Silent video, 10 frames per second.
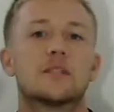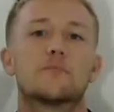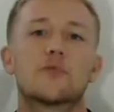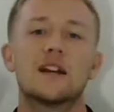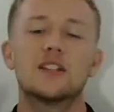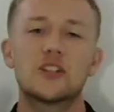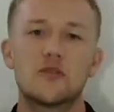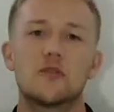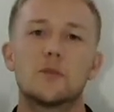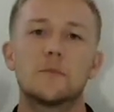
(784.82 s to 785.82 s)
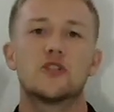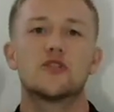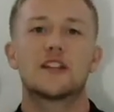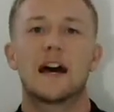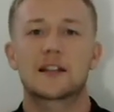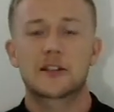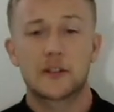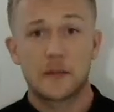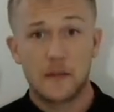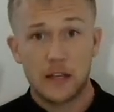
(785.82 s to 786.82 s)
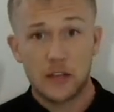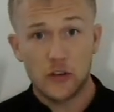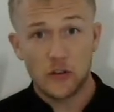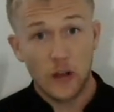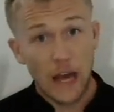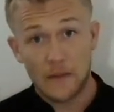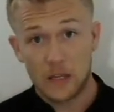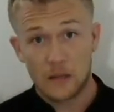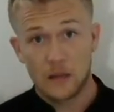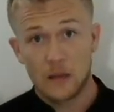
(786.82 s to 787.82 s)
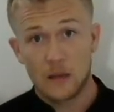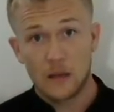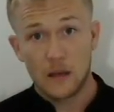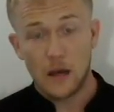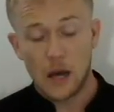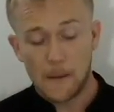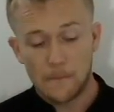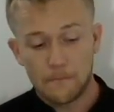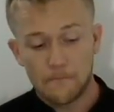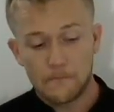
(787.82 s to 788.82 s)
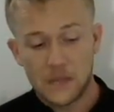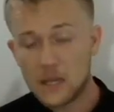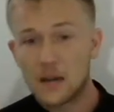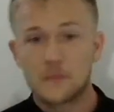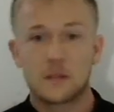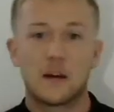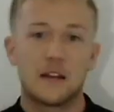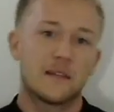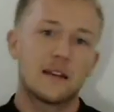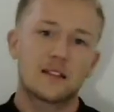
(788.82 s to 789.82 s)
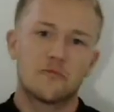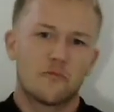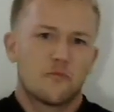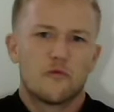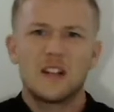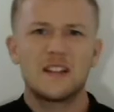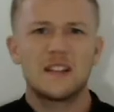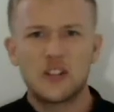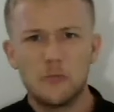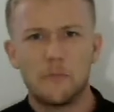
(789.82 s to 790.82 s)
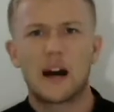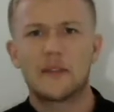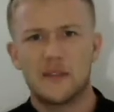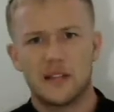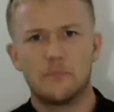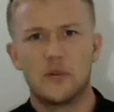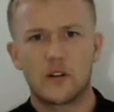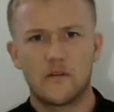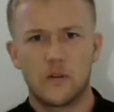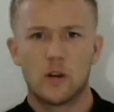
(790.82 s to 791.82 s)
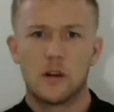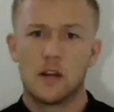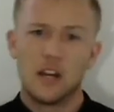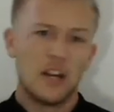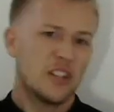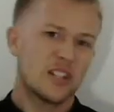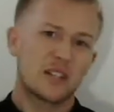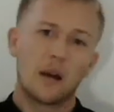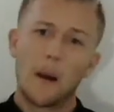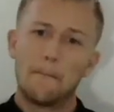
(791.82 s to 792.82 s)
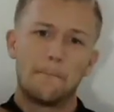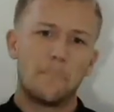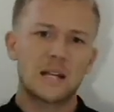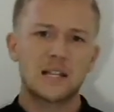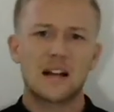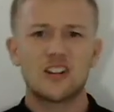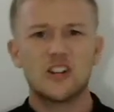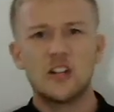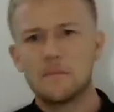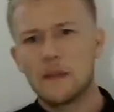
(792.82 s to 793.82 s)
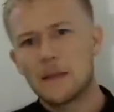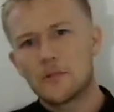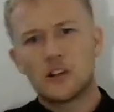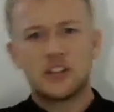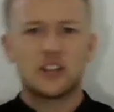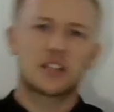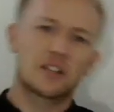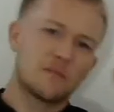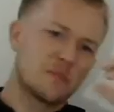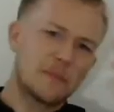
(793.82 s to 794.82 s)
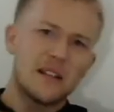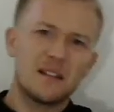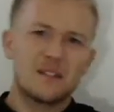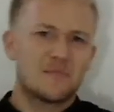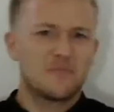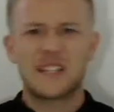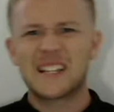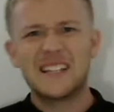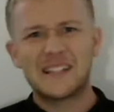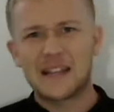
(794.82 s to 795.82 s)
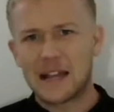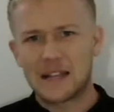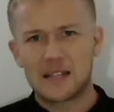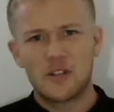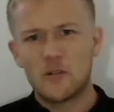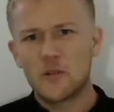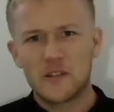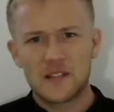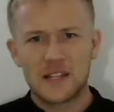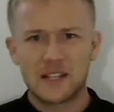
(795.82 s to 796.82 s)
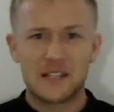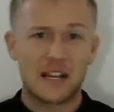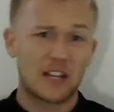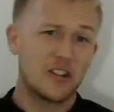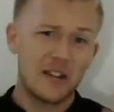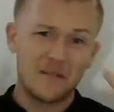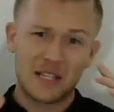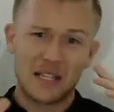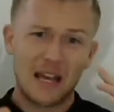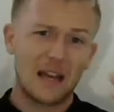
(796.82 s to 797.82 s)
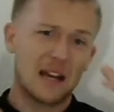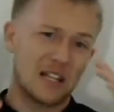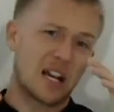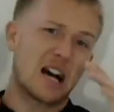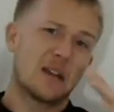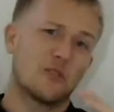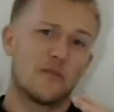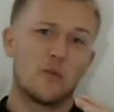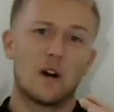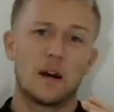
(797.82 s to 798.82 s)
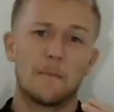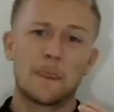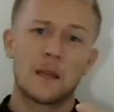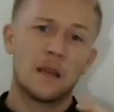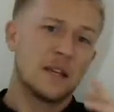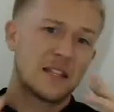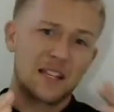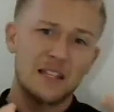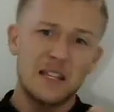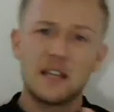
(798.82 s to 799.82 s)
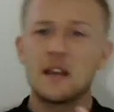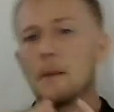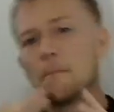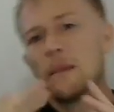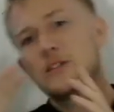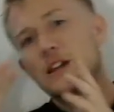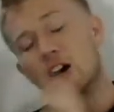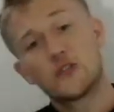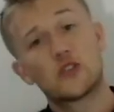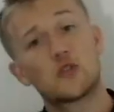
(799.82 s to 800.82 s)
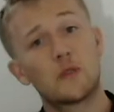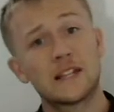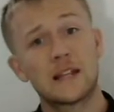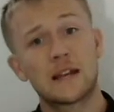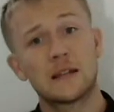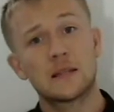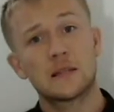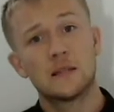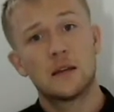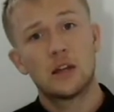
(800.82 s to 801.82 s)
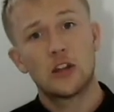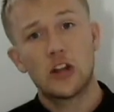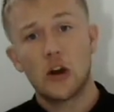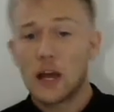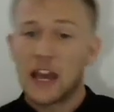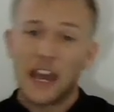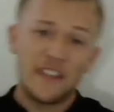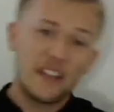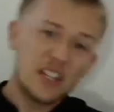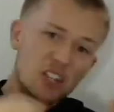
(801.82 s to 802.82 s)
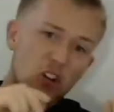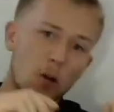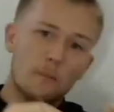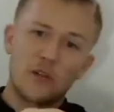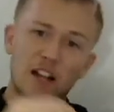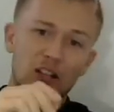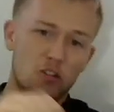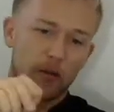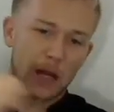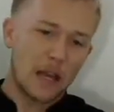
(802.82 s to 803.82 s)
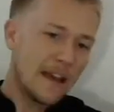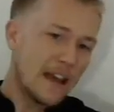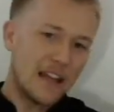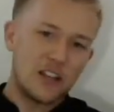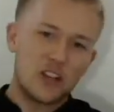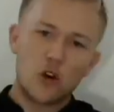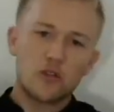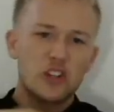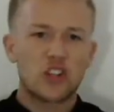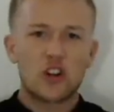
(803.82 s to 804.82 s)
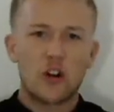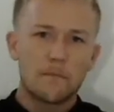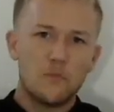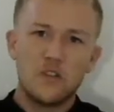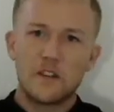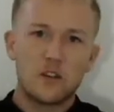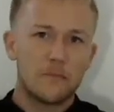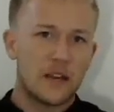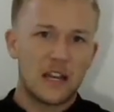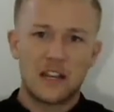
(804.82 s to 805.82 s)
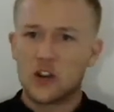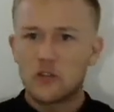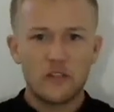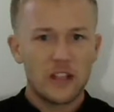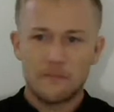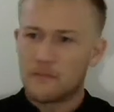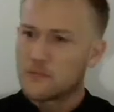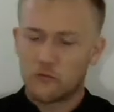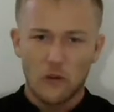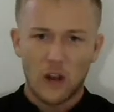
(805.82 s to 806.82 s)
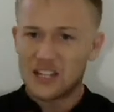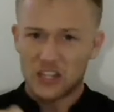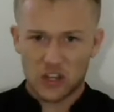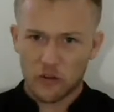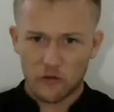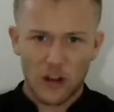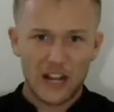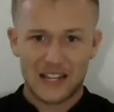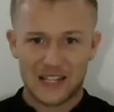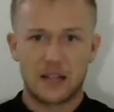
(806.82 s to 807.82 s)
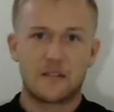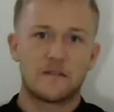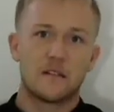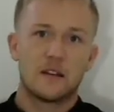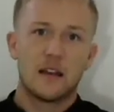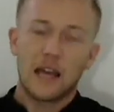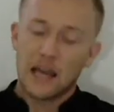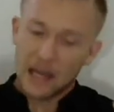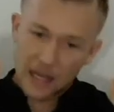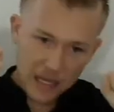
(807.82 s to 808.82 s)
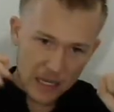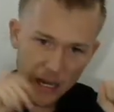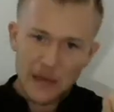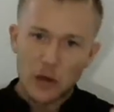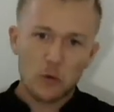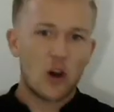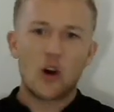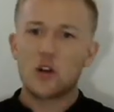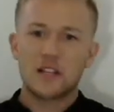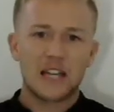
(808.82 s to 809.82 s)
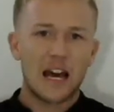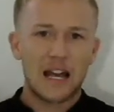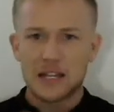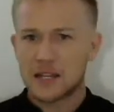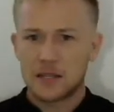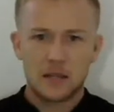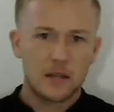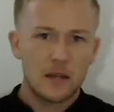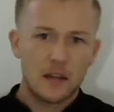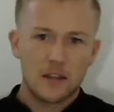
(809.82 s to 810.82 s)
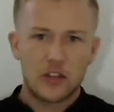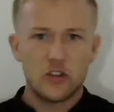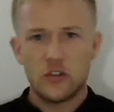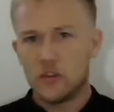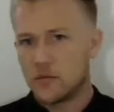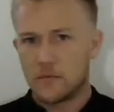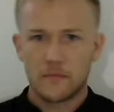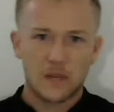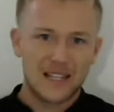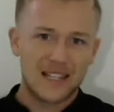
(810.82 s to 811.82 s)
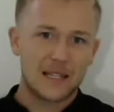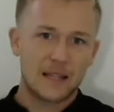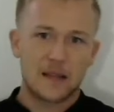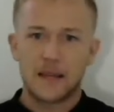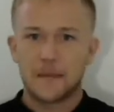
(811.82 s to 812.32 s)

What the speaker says: brainstorm your tasks that you're having. That come to mind, the things really that you bought this book for. Just bust out a sheet of paper and just spend 60 seconds, no more than 60 seconds. You can even set a timer if you want. 60, maybe 120 seconds, and then just start brainstorming. And don't start moving your pen. Don't really write, just start writing stuff. And come out with all the tasks that you do consistently.